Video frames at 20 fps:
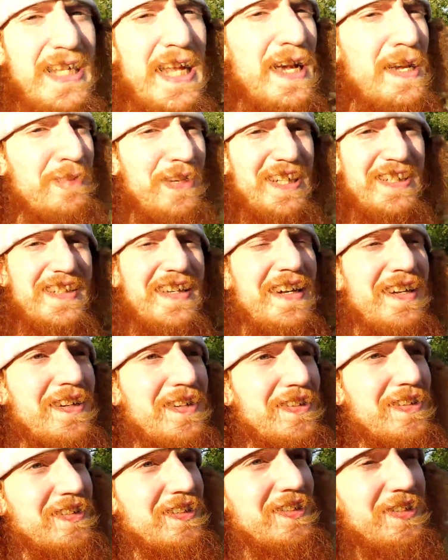I mean, it's kind of
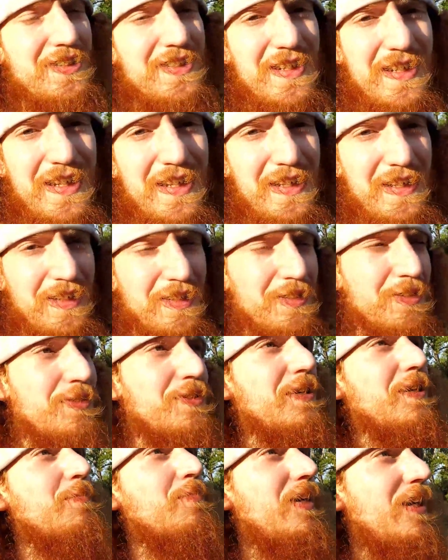hard, just like any other
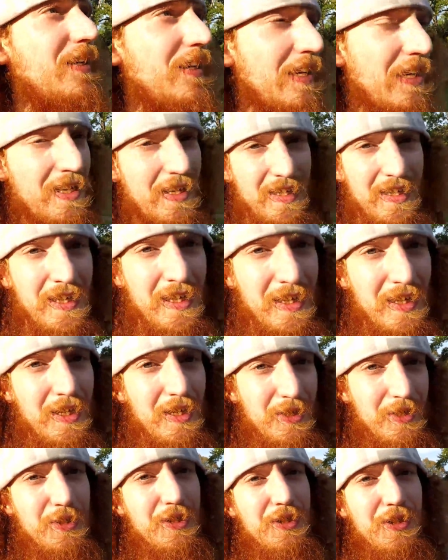trick, but
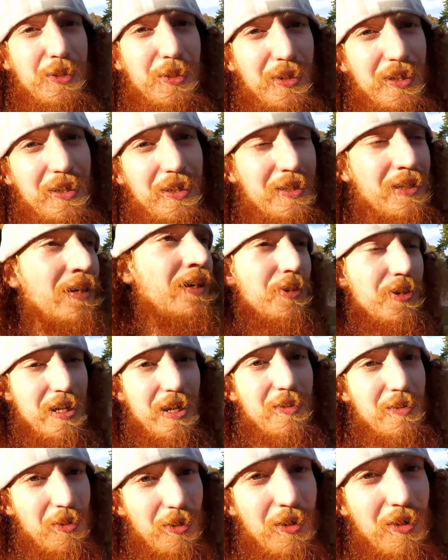you can do it
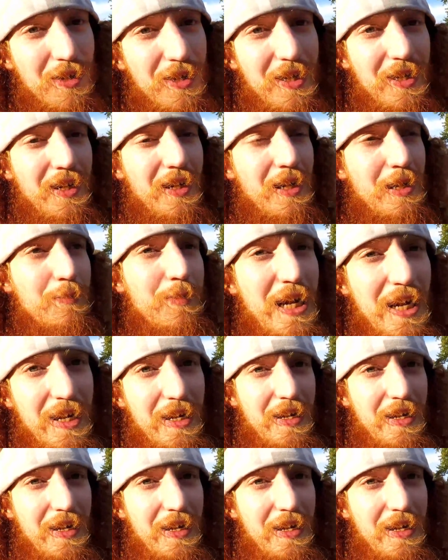without ollieing, I may